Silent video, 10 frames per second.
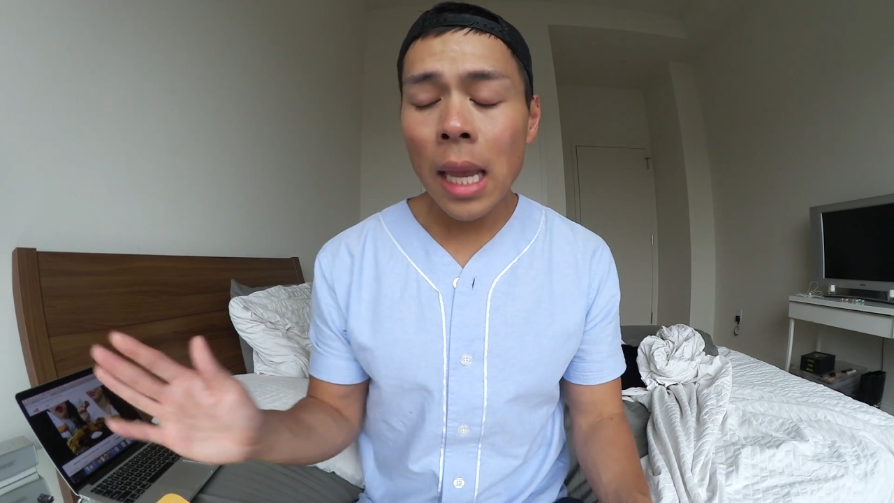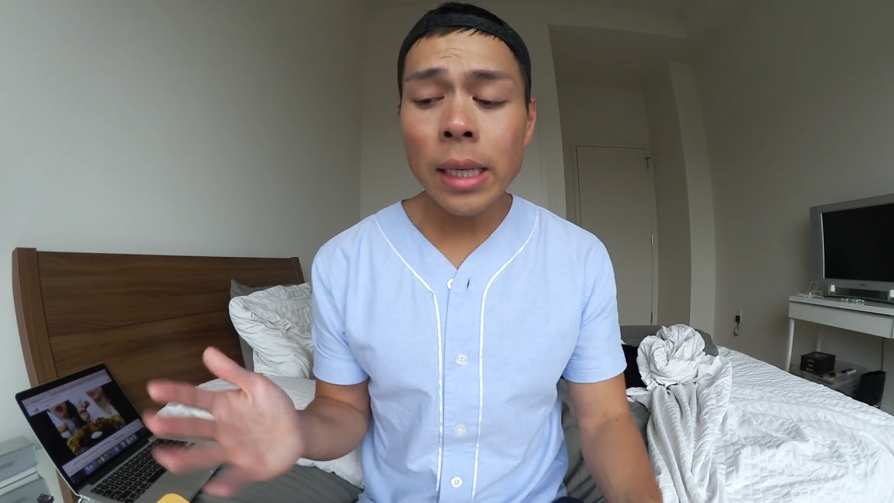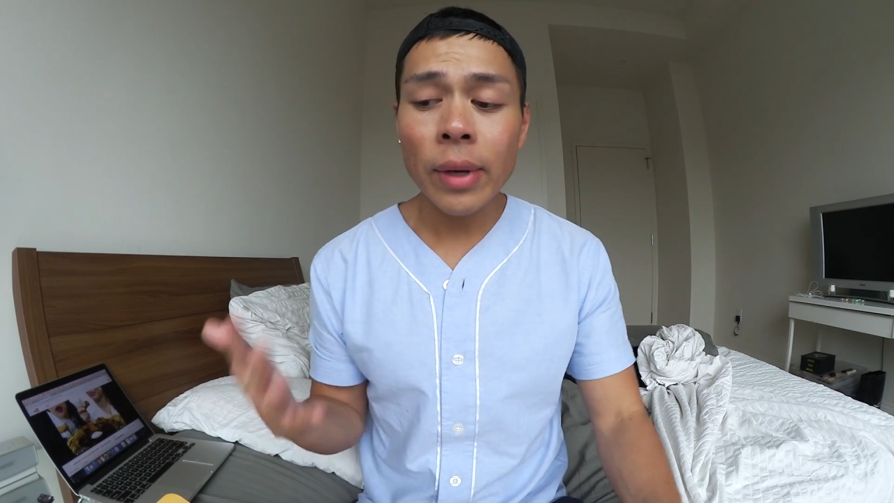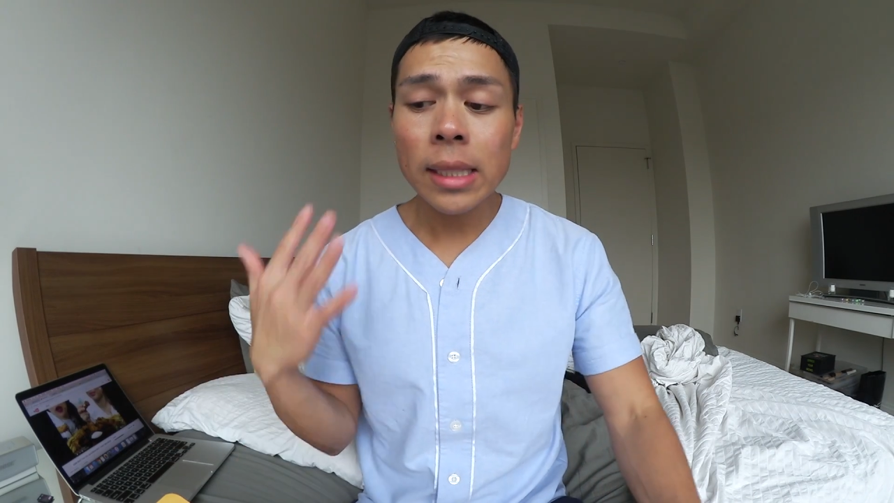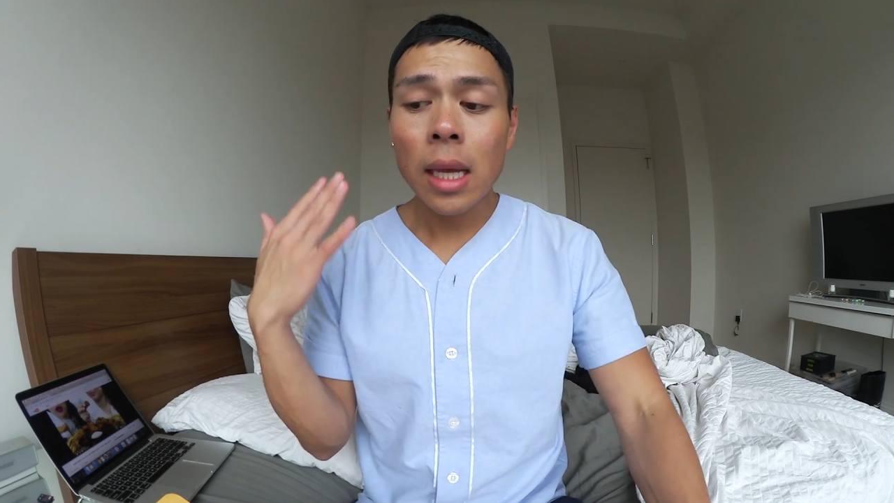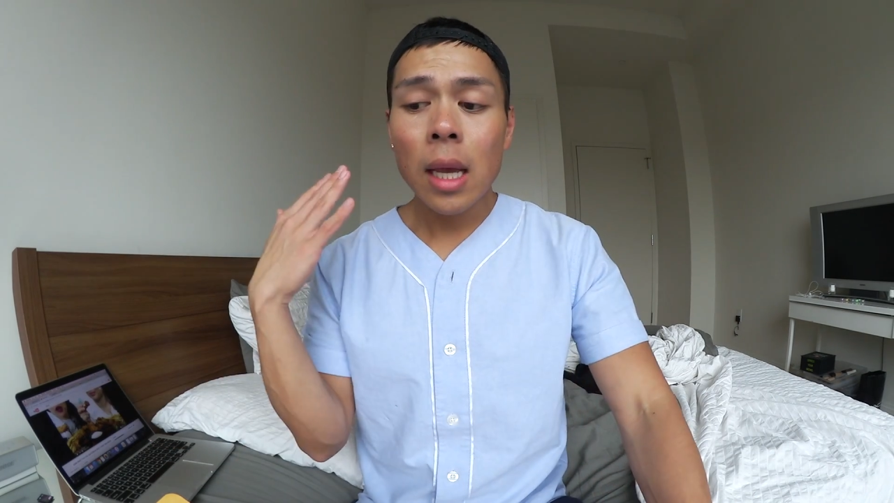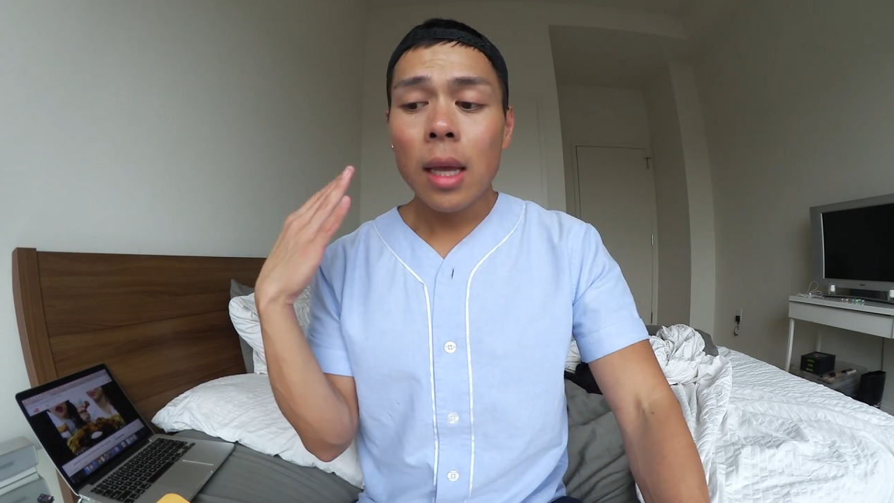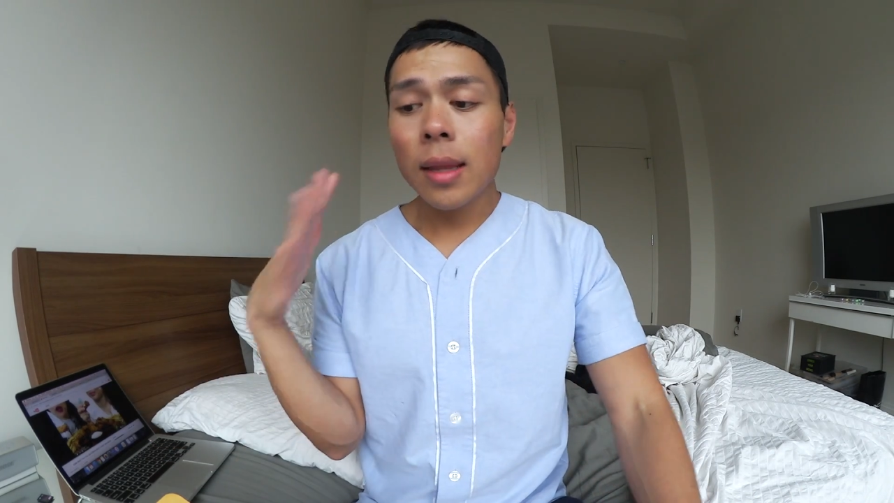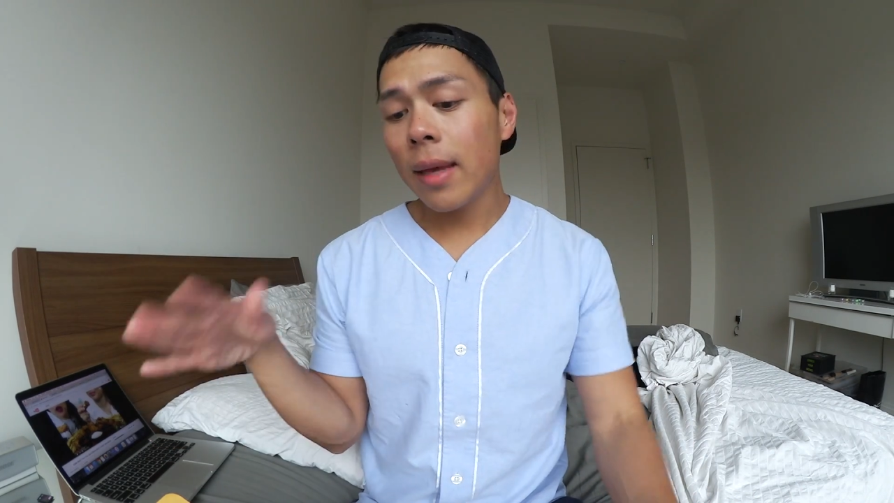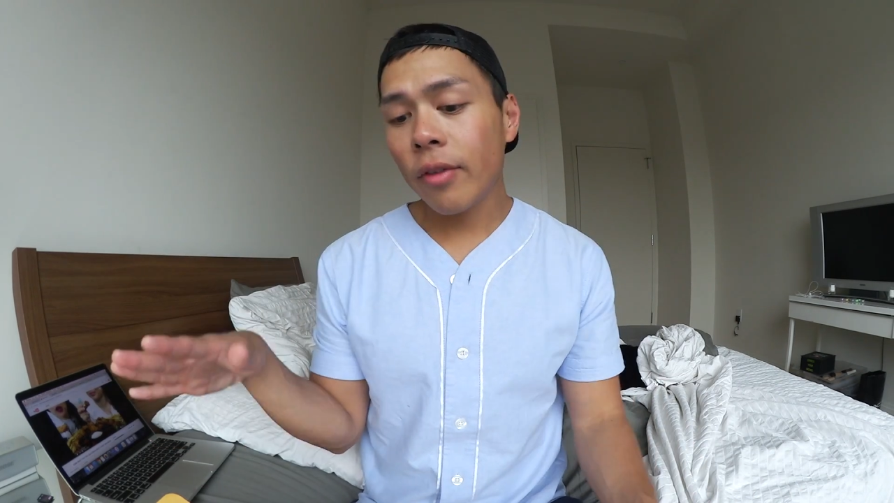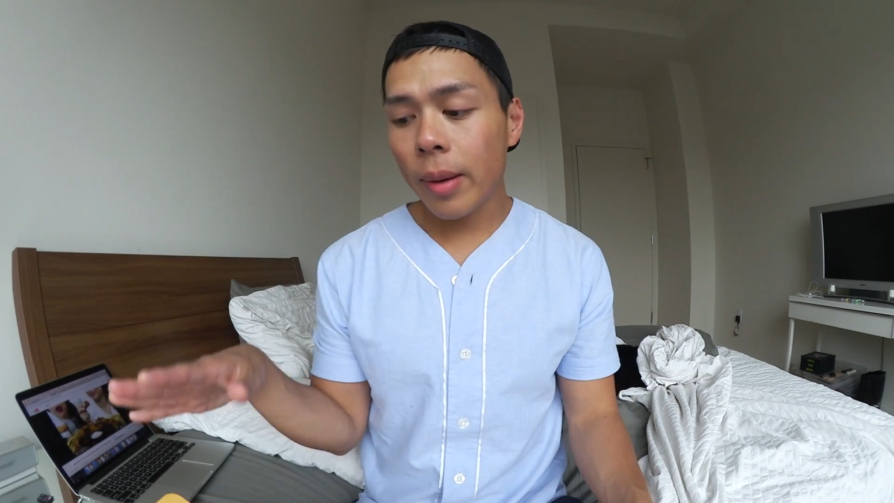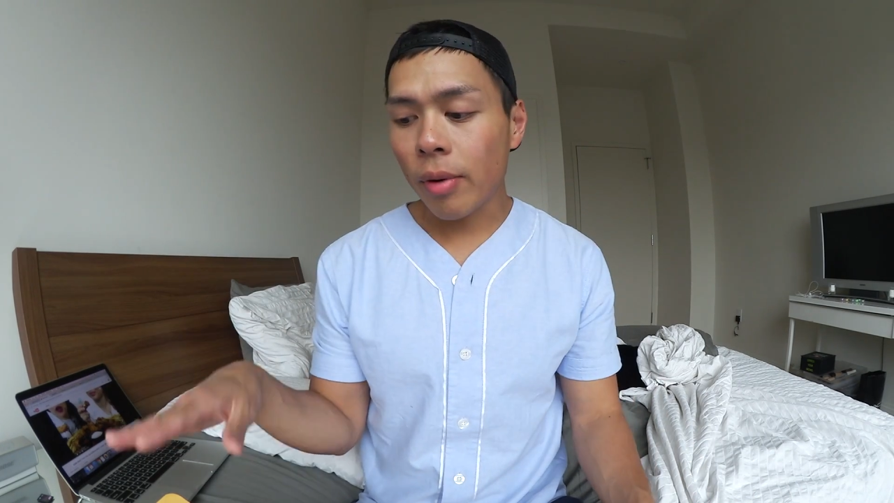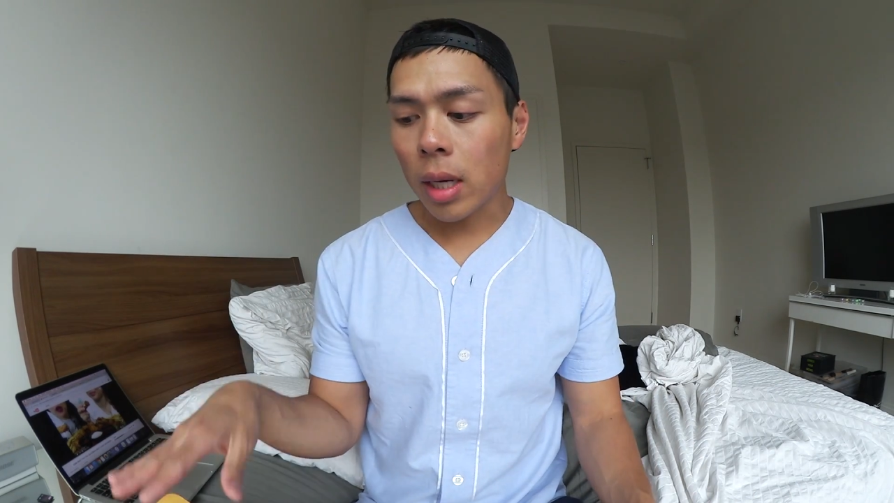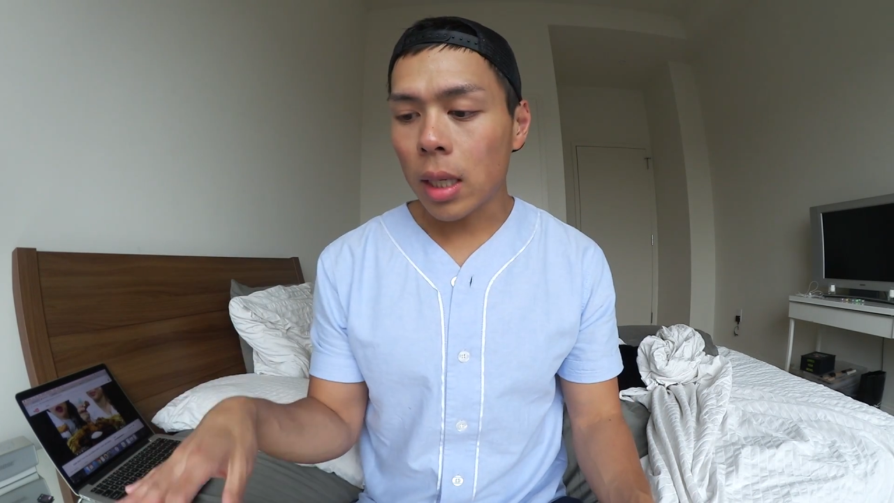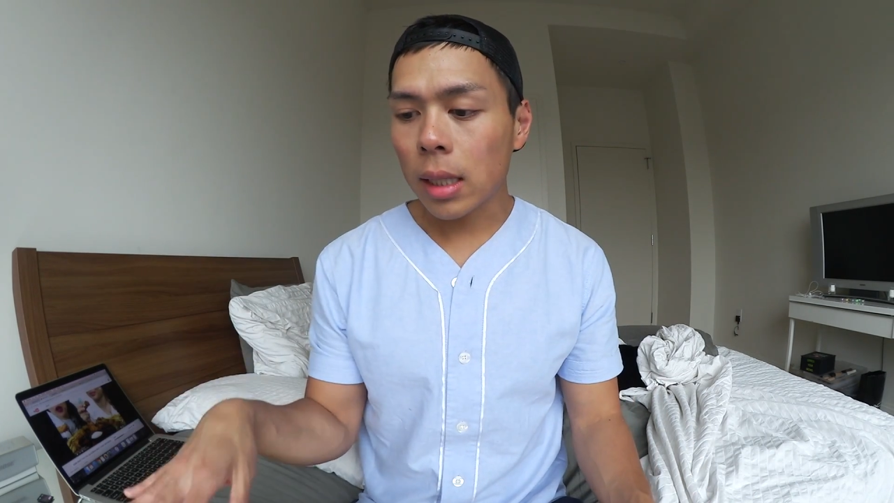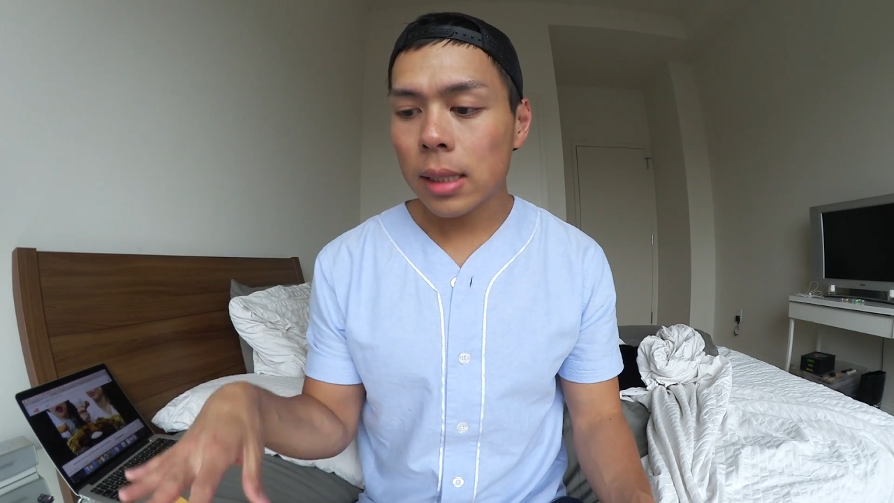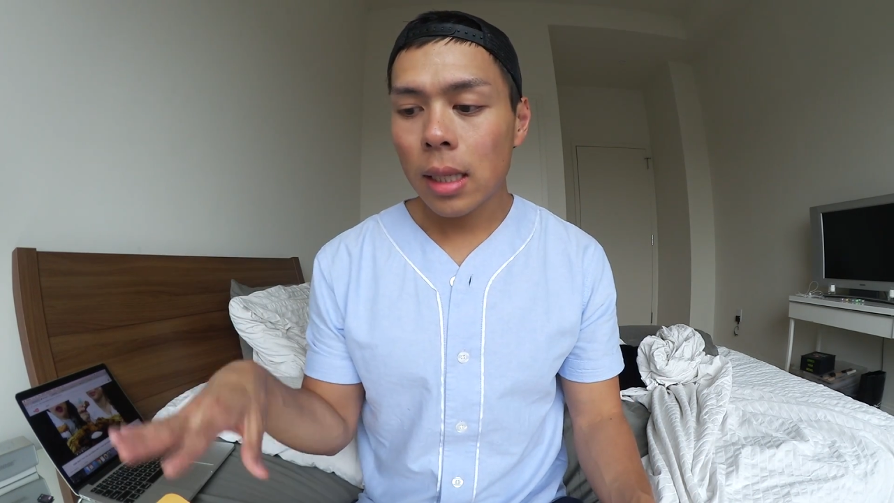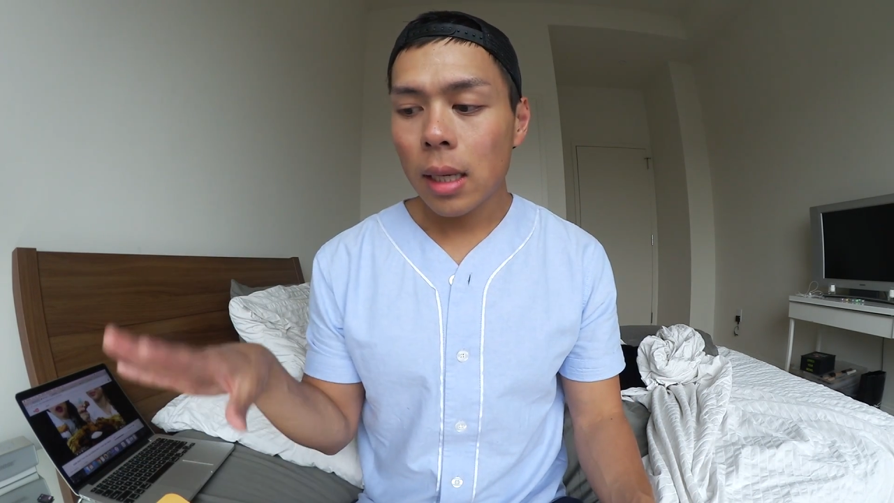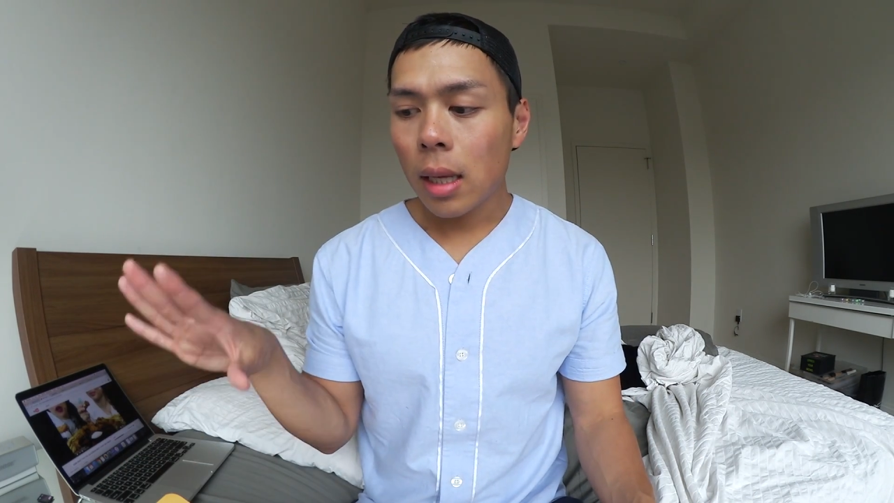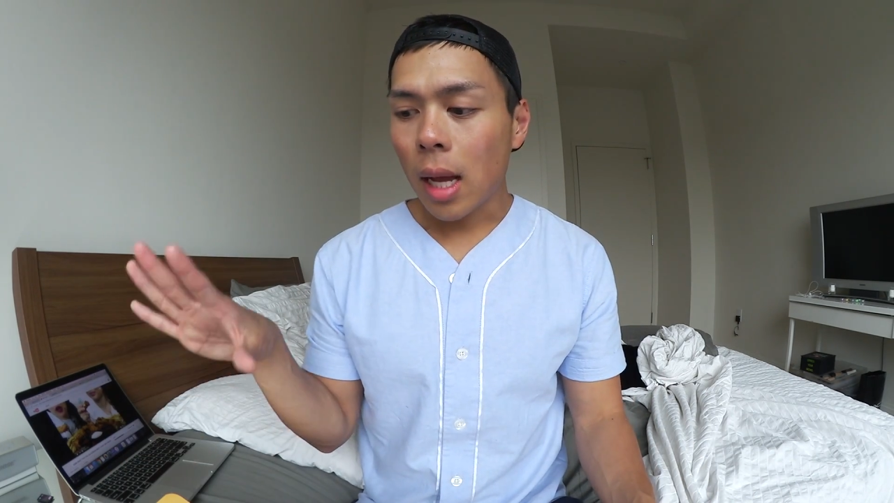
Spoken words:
Anyways, they have great products.